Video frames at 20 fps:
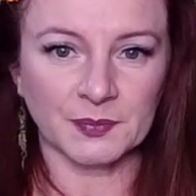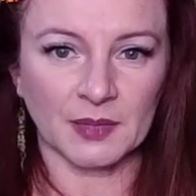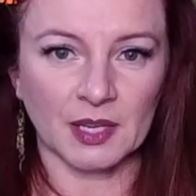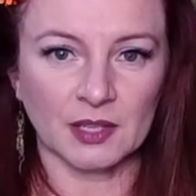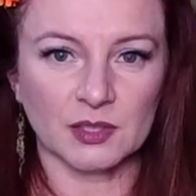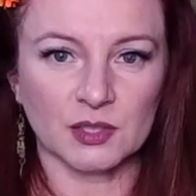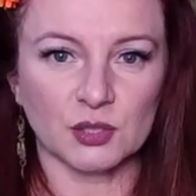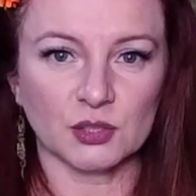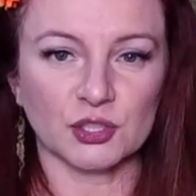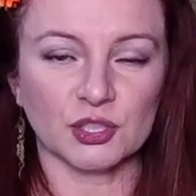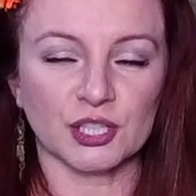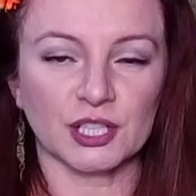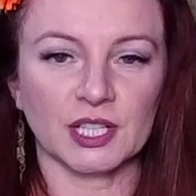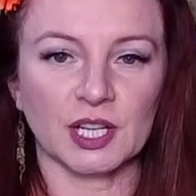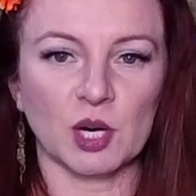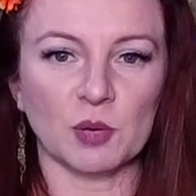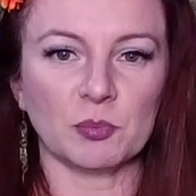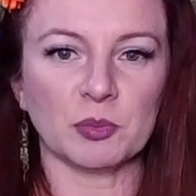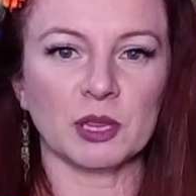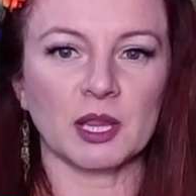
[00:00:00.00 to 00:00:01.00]
So you're going to
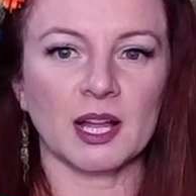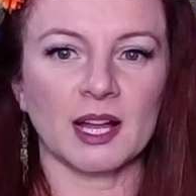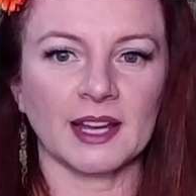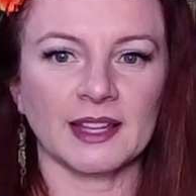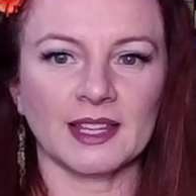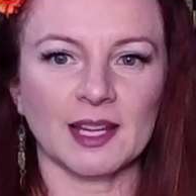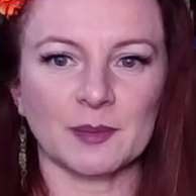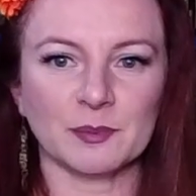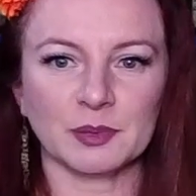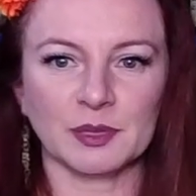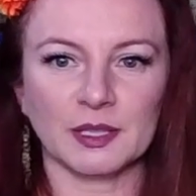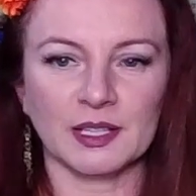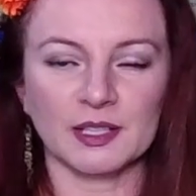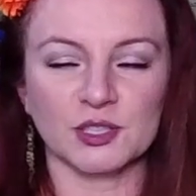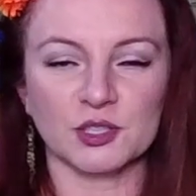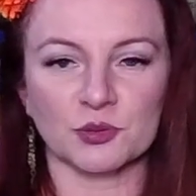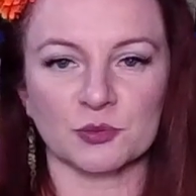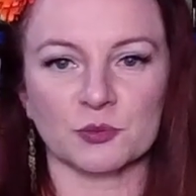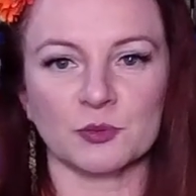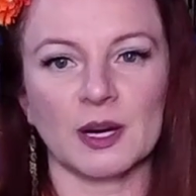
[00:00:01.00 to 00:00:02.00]
apply that blend
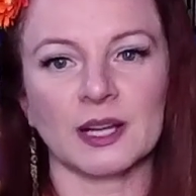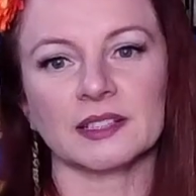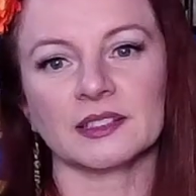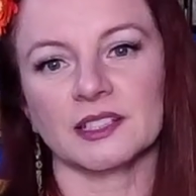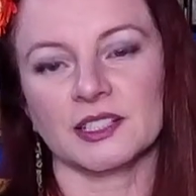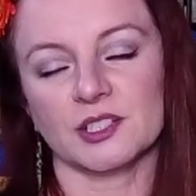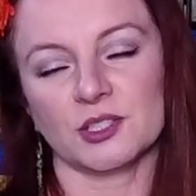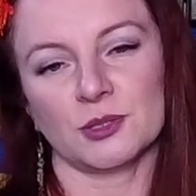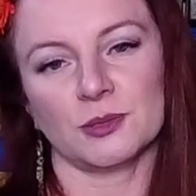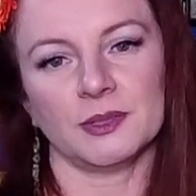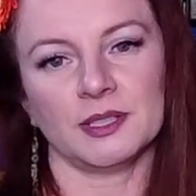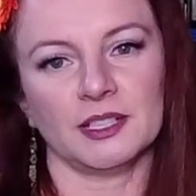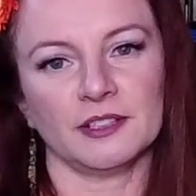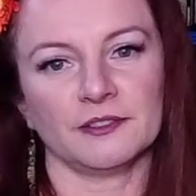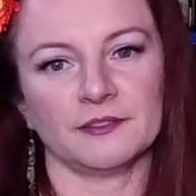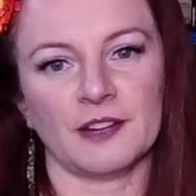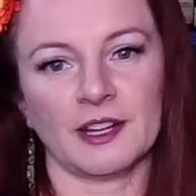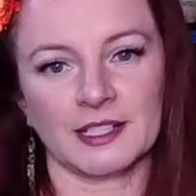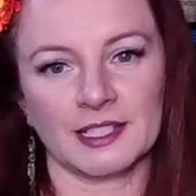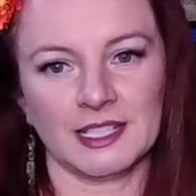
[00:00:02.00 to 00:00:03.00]
directly to the
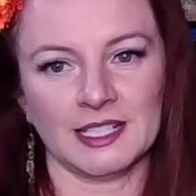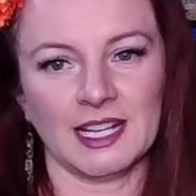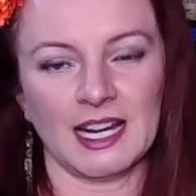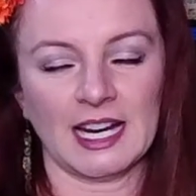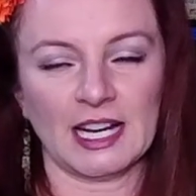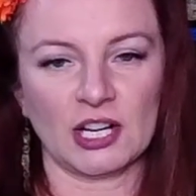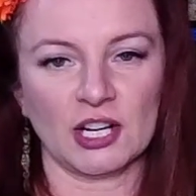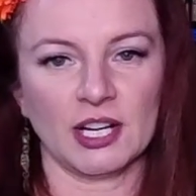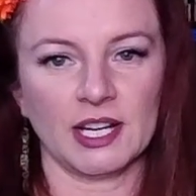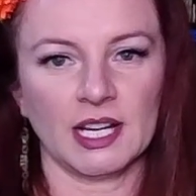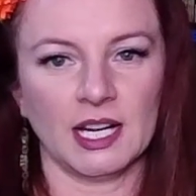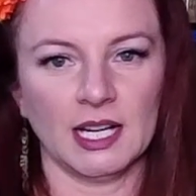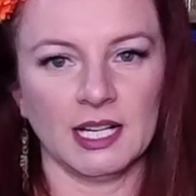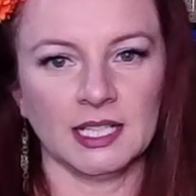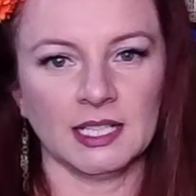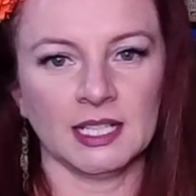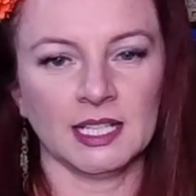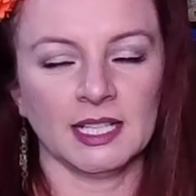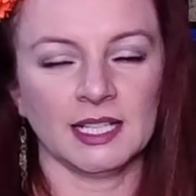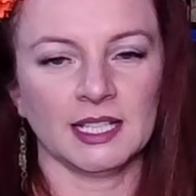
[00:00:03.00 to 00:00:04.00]
affected area.
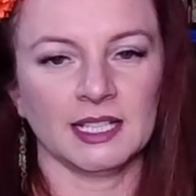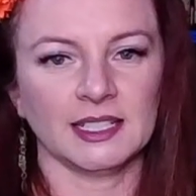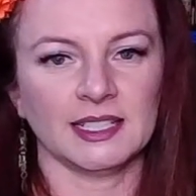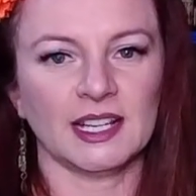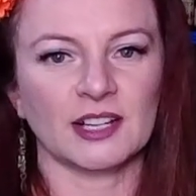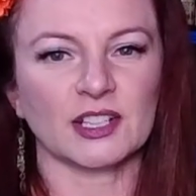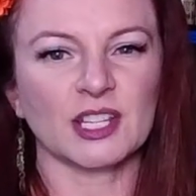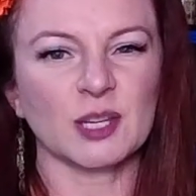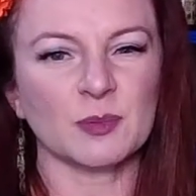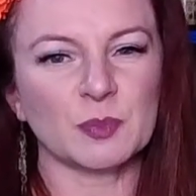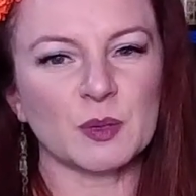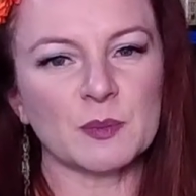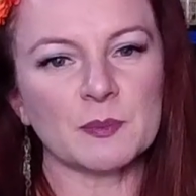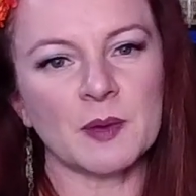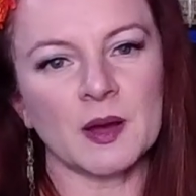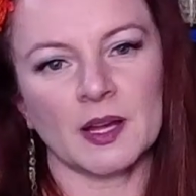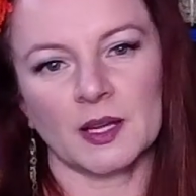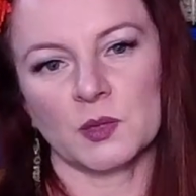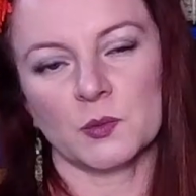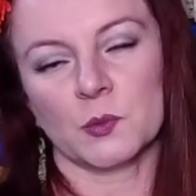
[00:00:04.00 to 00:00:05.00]
Now keep in
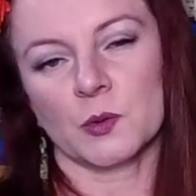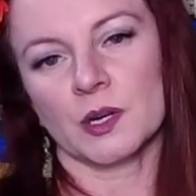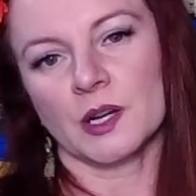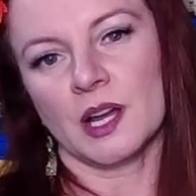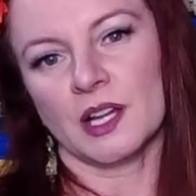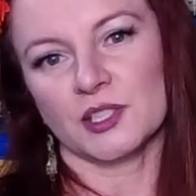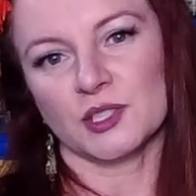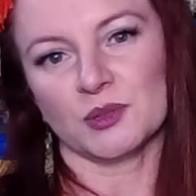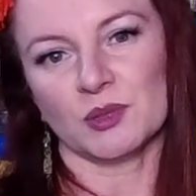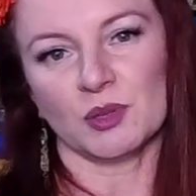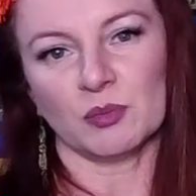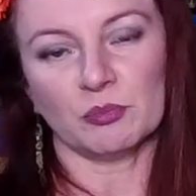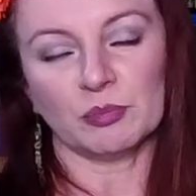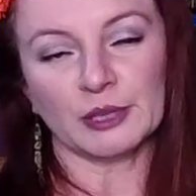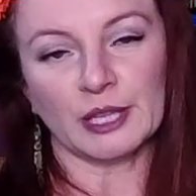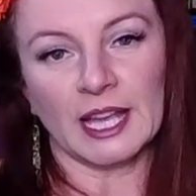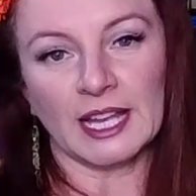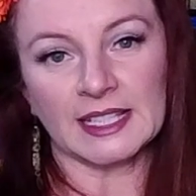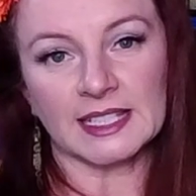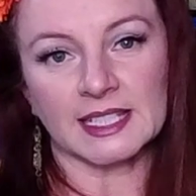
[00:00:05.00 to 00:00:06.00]
mind, we're not doing
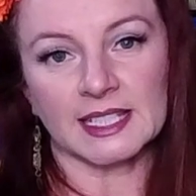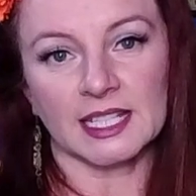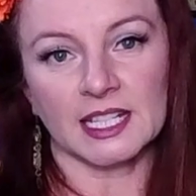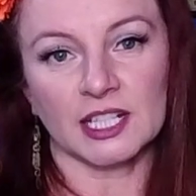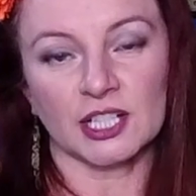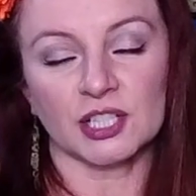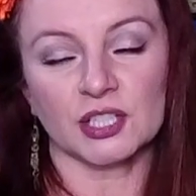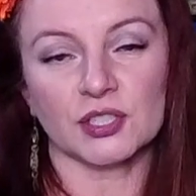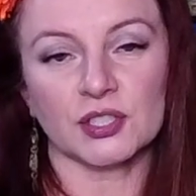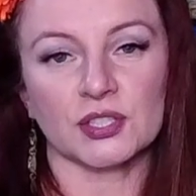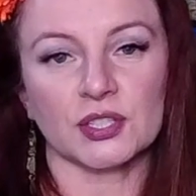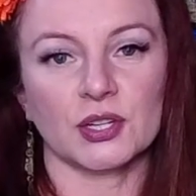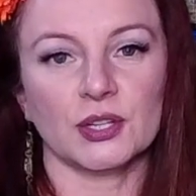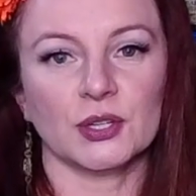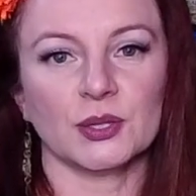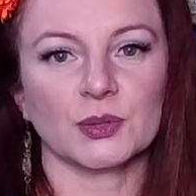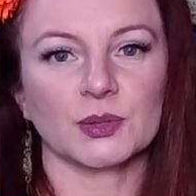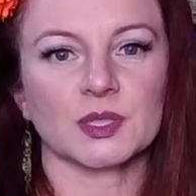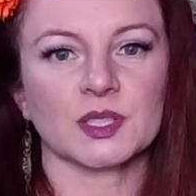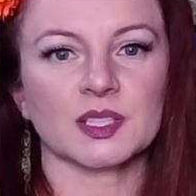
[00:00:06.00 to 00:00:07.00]
blends here,
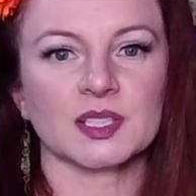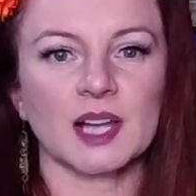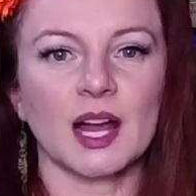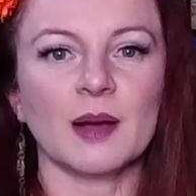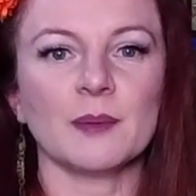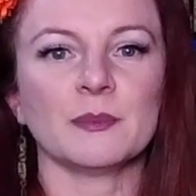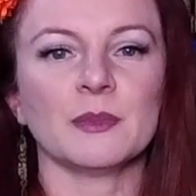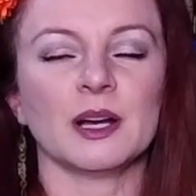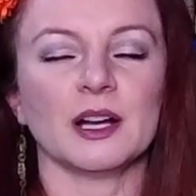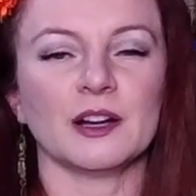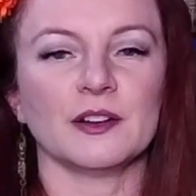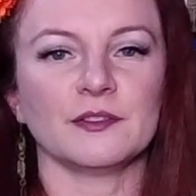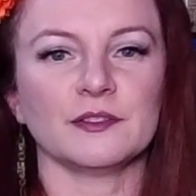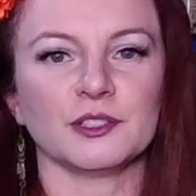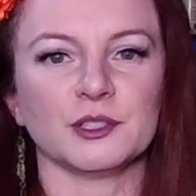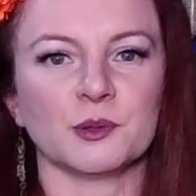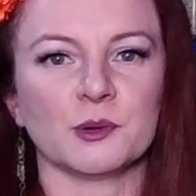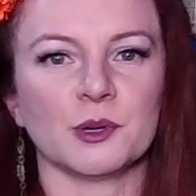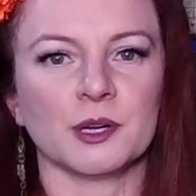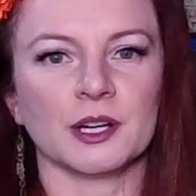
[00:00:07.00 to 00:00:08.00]
so some of
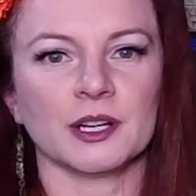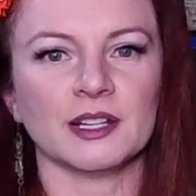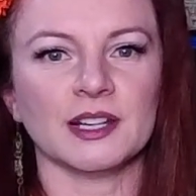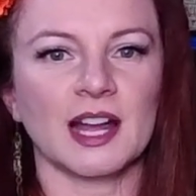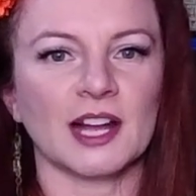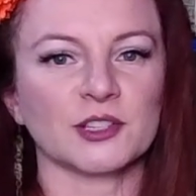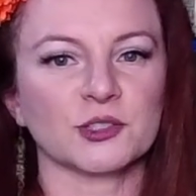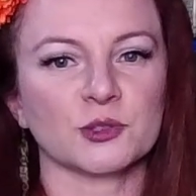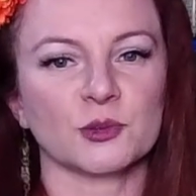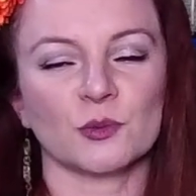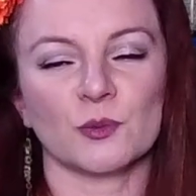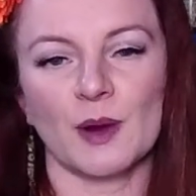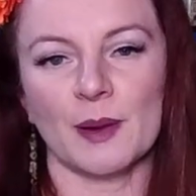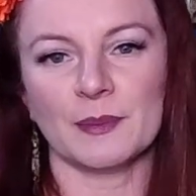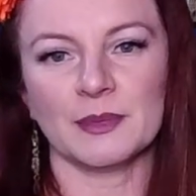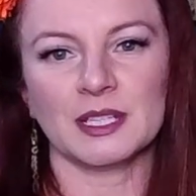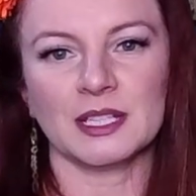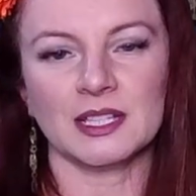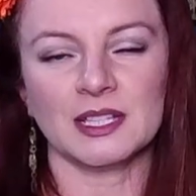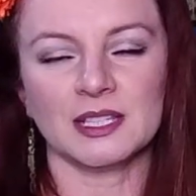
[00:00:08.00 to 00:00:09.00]
your natural
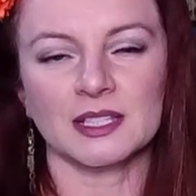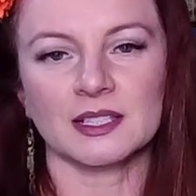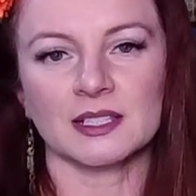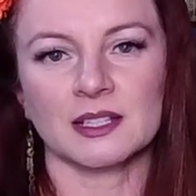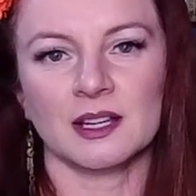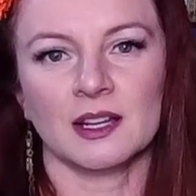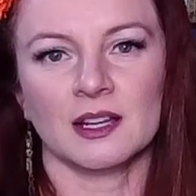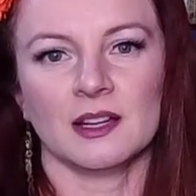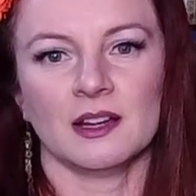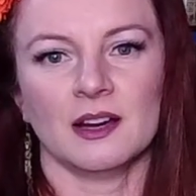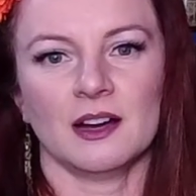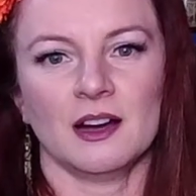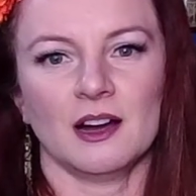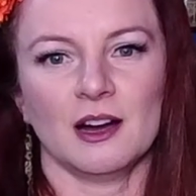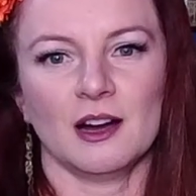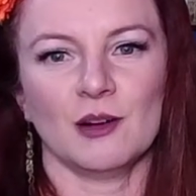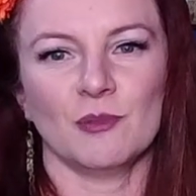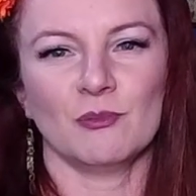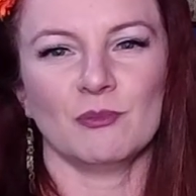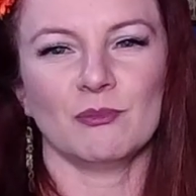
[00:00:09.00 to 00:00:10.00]
remedies
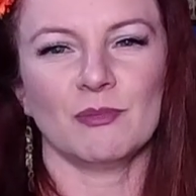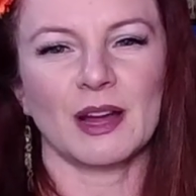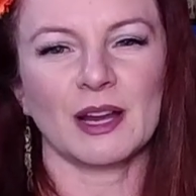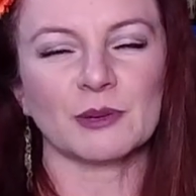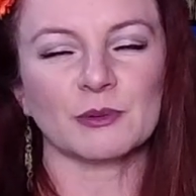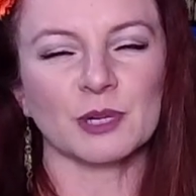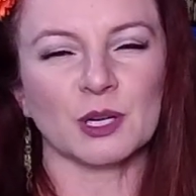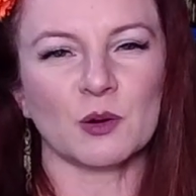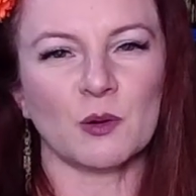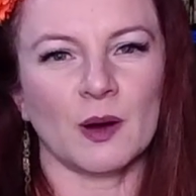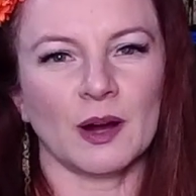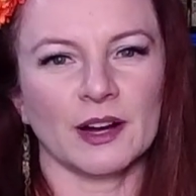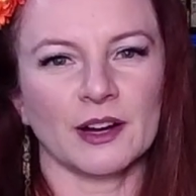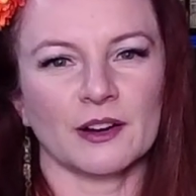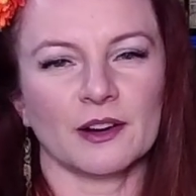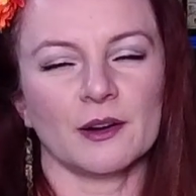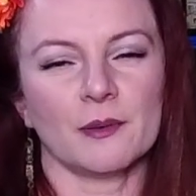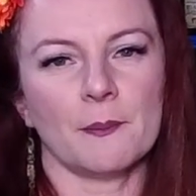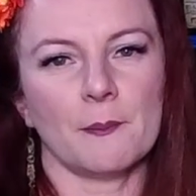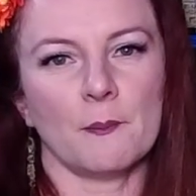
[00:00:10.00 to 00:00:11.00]
might
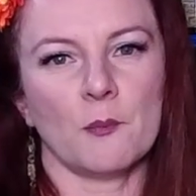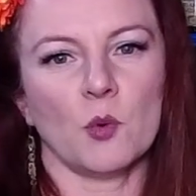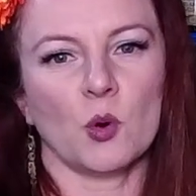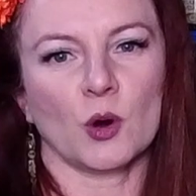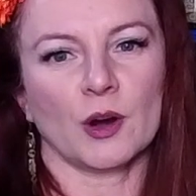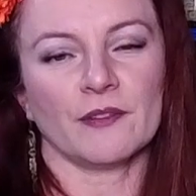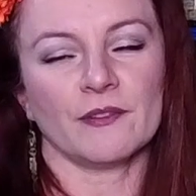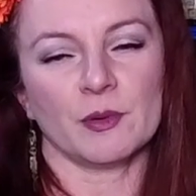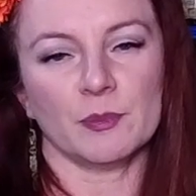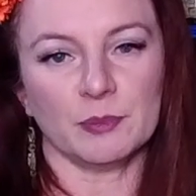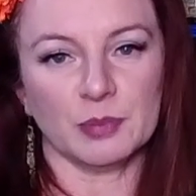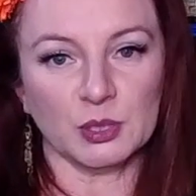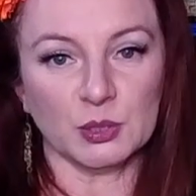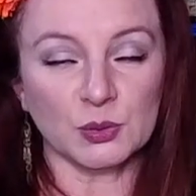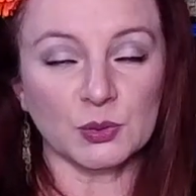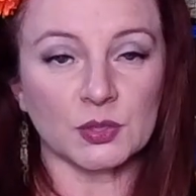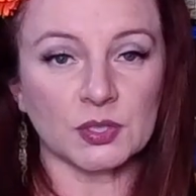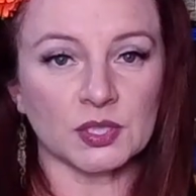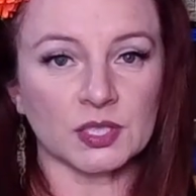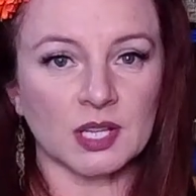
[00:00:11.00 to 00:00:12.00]
require more of a
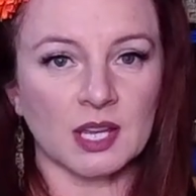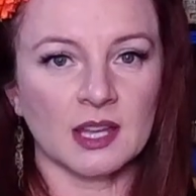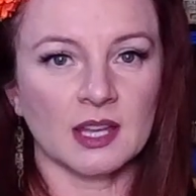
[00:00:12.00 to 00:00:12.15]
boost.